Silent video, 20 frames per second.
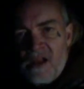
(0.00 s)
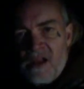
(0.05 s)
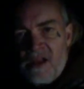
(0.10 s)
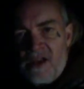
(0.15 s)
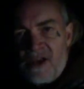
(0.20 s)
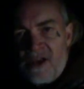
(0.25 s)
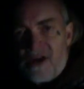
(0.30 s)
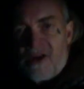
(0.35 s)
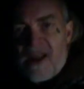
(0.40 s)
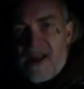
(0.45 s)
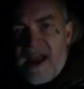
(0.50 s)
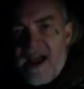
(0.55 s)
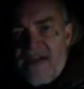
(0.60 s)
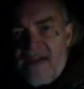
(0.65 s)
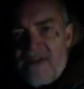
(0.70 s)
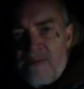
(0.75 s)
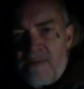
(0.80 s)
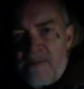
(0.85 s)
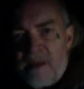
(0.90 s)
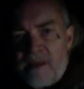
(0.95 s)
You don't have
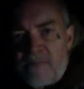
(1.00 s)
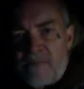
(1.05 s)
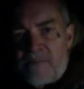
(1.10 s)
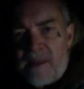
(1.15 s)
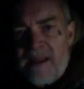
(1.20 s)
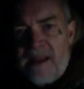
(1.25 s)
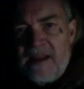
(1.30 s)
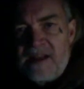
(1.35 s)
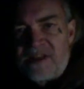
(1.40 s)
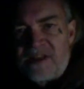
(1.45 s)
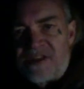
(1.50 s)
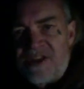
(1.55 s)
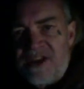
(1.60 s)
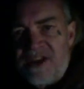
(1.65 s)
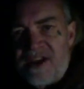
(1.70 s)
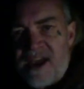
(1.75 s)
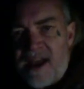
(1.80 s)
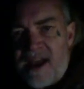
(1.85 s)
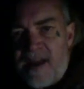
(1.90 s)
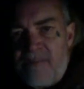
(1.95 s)
a big penis, so you
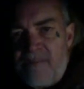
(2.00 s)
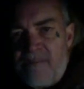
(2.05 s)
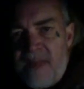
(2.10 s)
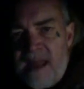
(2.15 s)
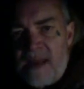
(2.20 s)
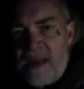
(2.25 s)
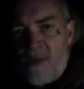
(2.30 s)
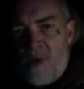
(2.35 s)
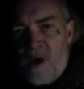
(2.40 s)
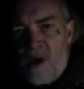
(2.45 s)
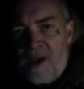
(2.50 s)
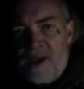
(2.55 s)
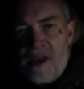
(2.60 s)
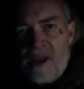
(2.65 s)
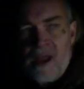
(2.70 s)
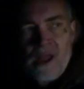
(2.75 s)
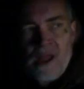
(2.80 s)
gotta make one.